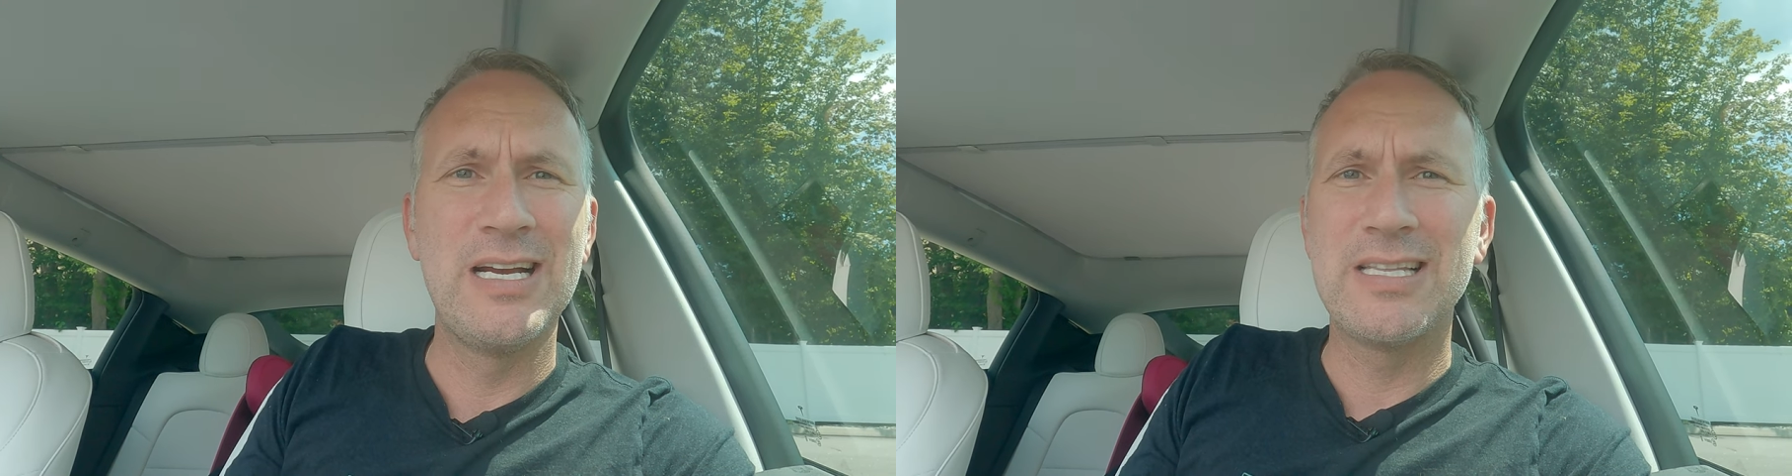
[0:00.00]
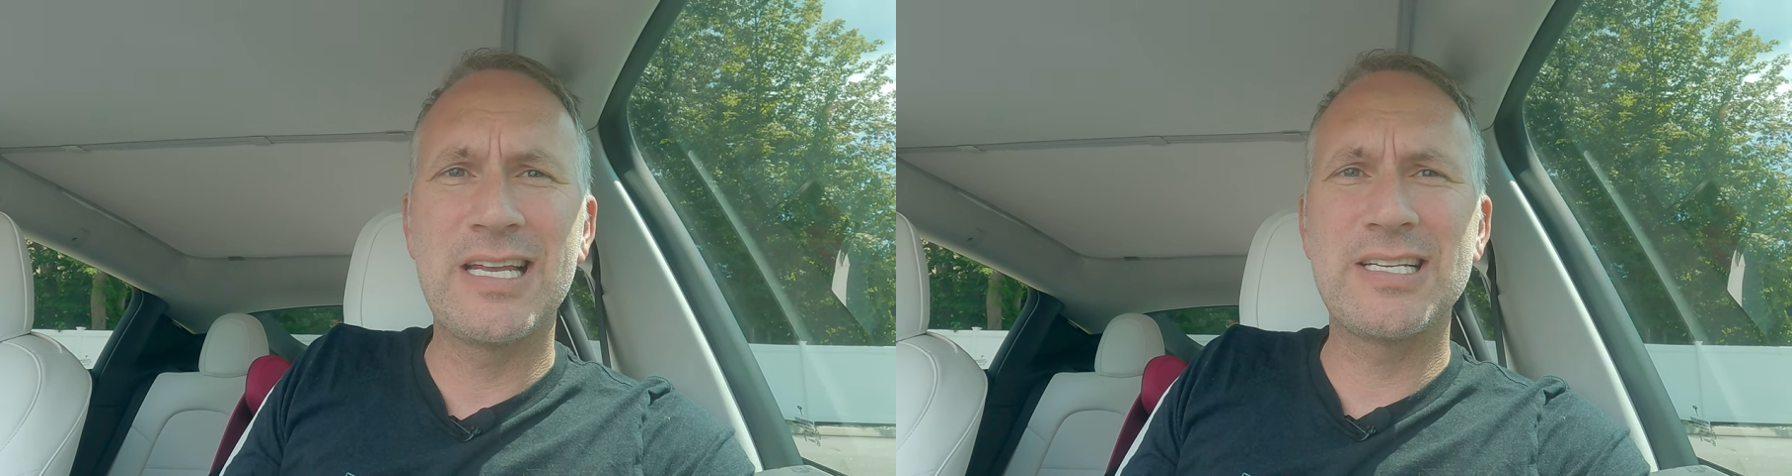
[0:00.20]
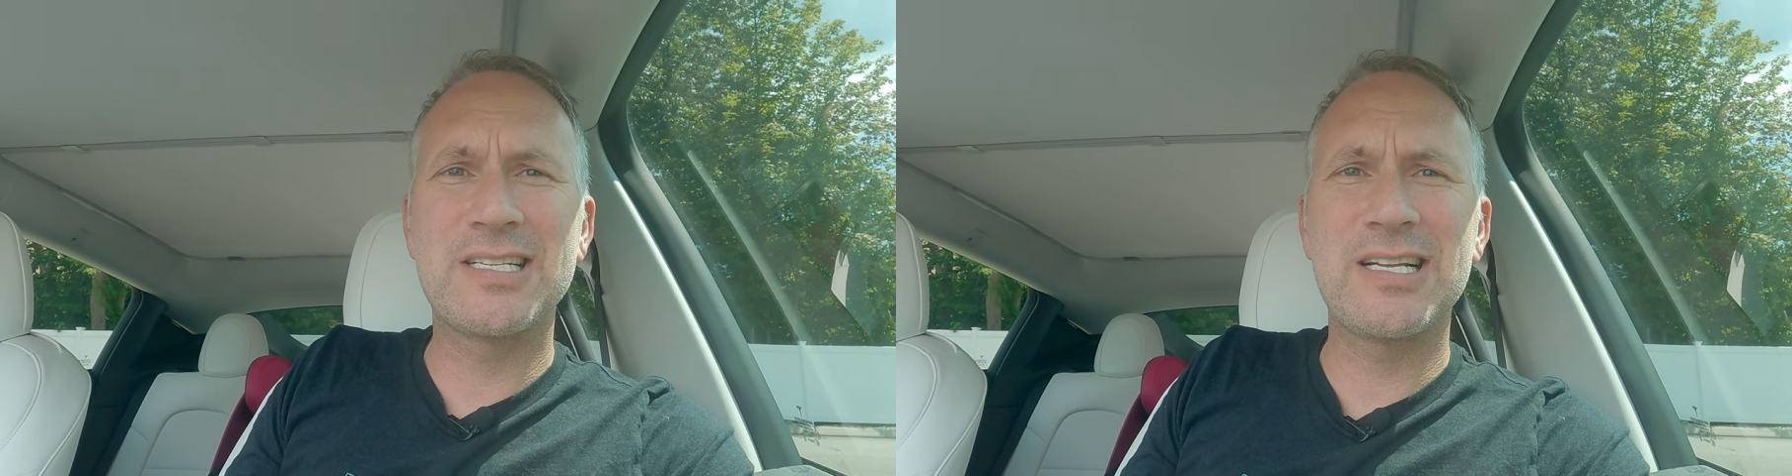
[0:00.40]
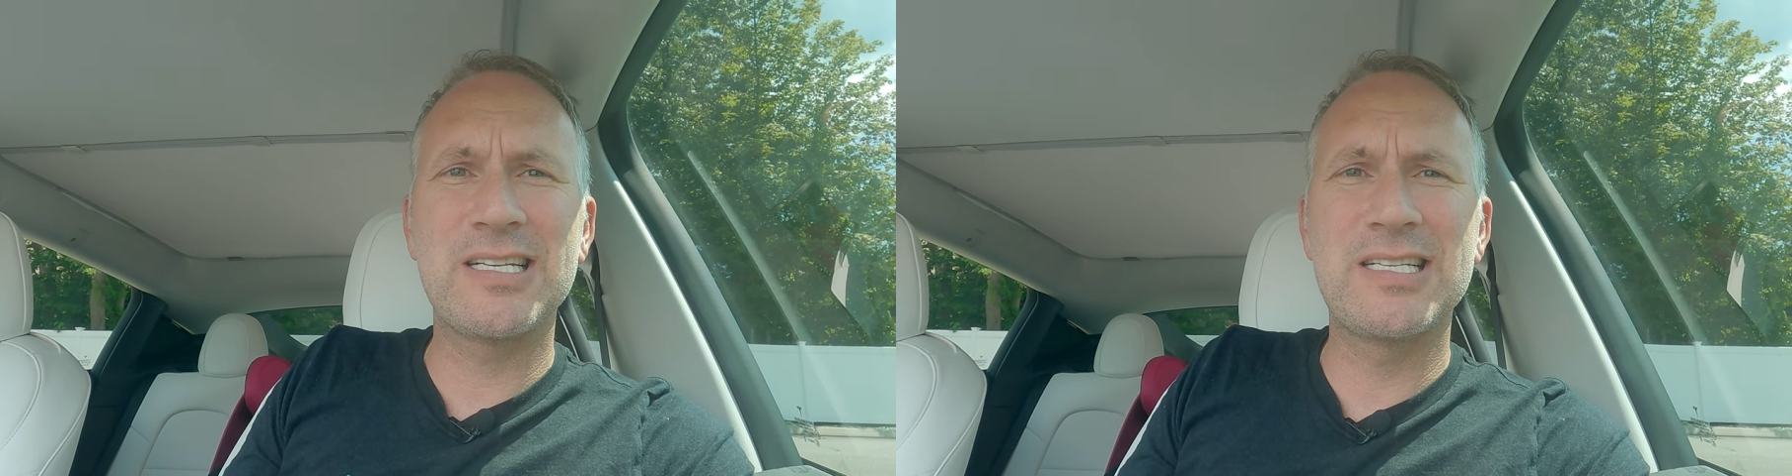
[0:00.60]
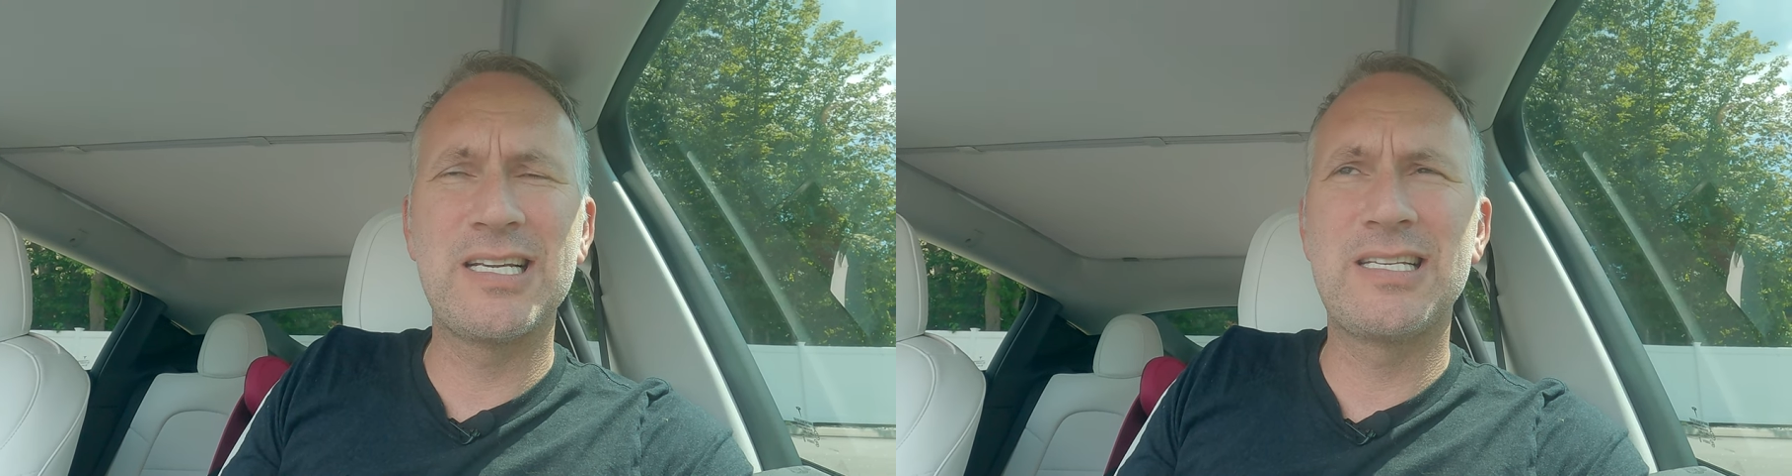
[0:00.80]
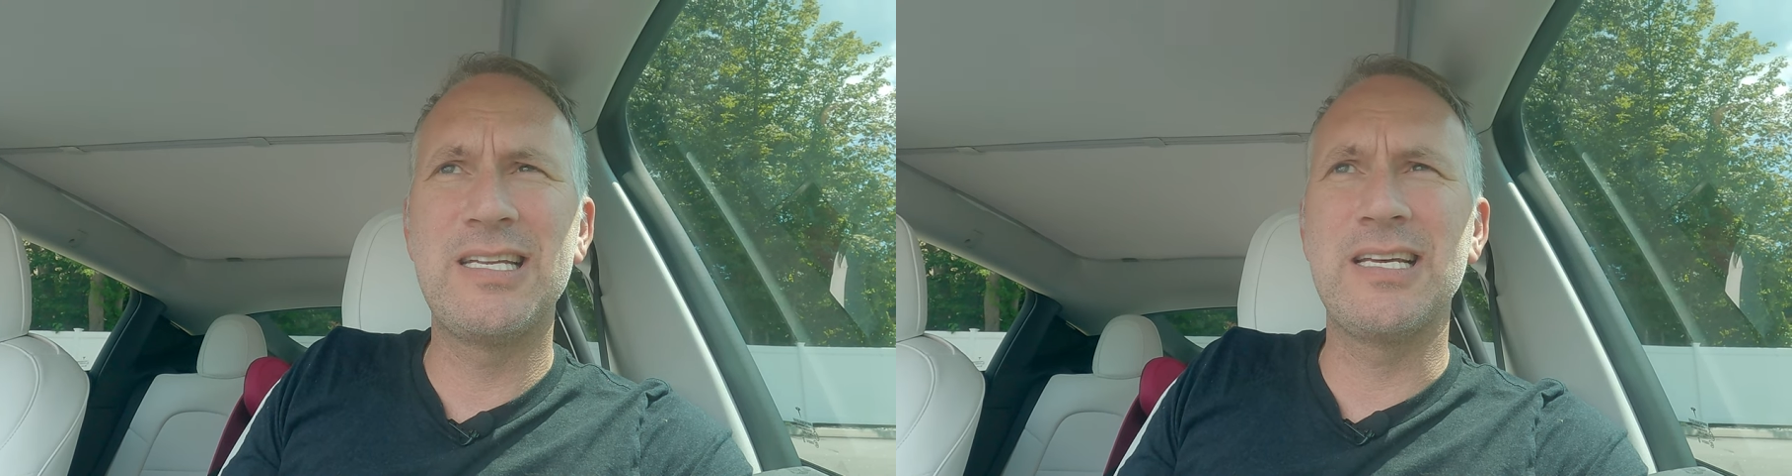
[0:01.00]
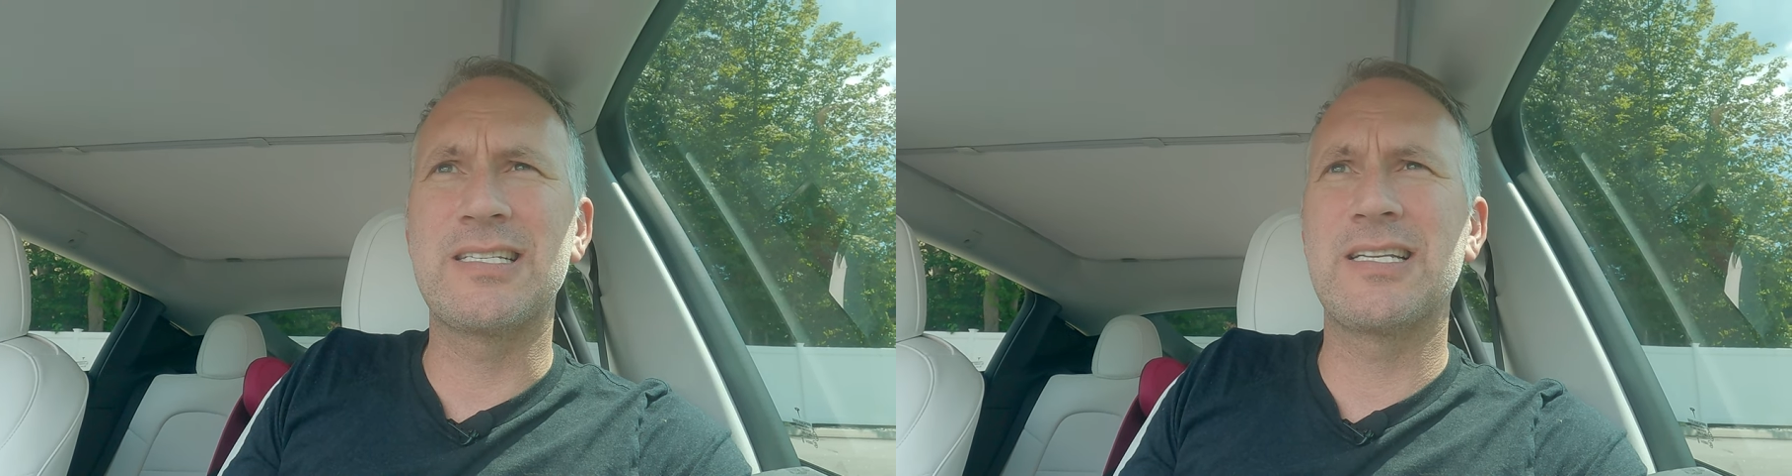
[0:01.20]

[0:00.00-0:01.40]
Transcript: that it just doesn't exist.